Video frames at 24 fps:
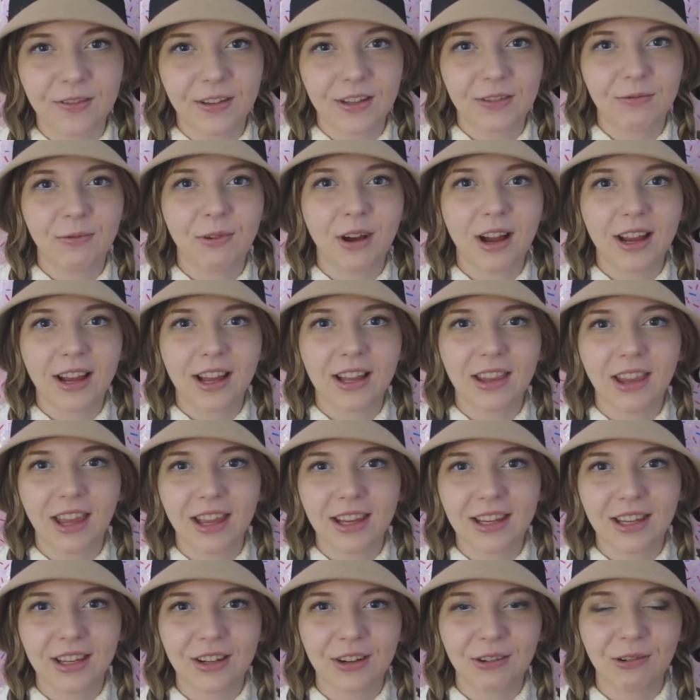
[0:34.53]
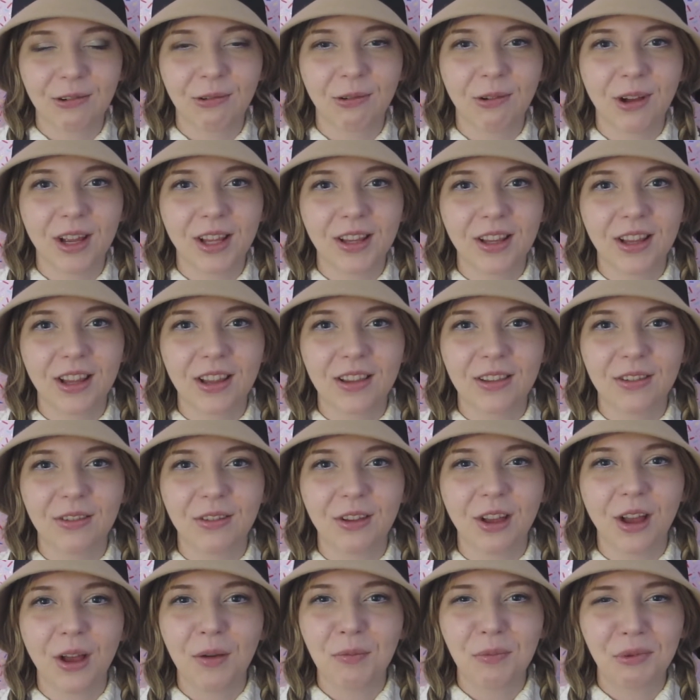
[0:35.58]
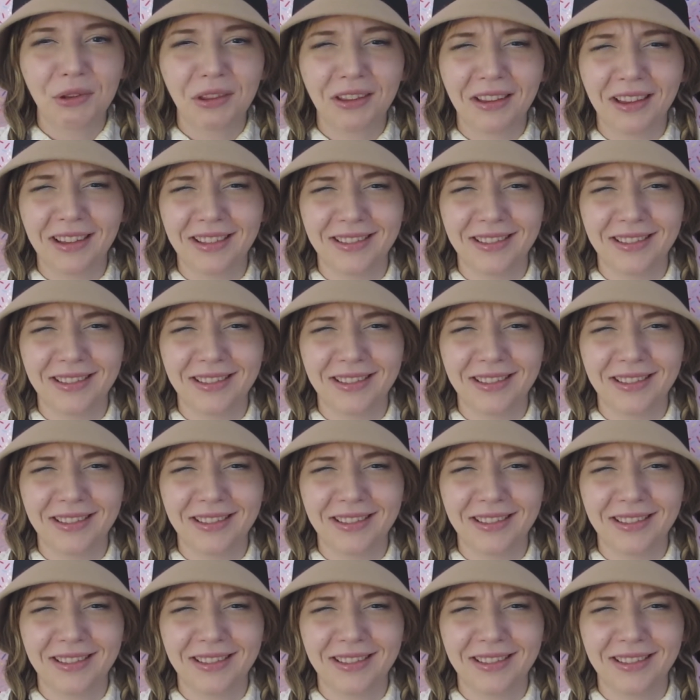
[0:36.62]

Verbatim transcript: and why I like it or what is up with